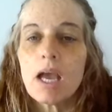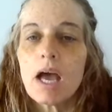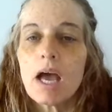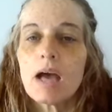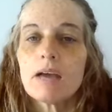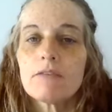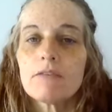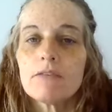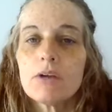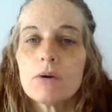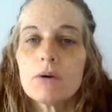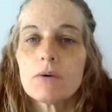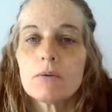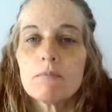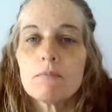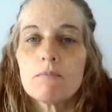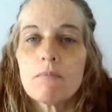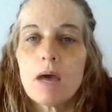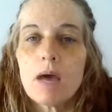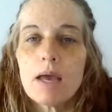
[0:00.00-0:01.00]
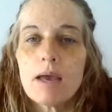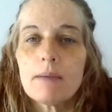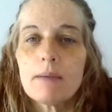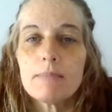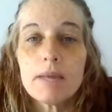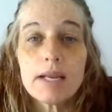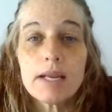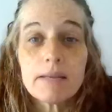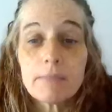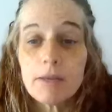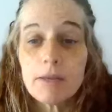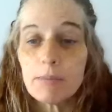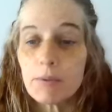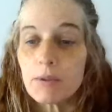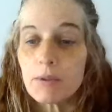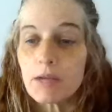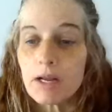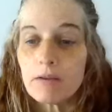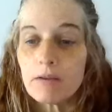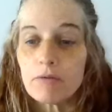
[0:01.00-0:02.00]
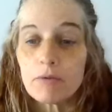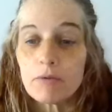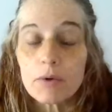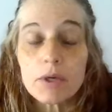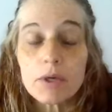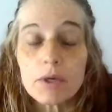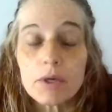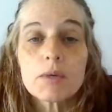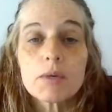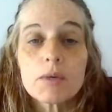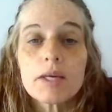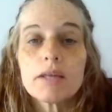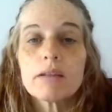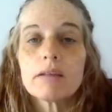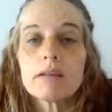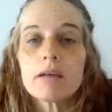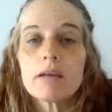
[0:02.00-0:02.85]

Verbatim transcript: I've known uh, many people that I've worked with,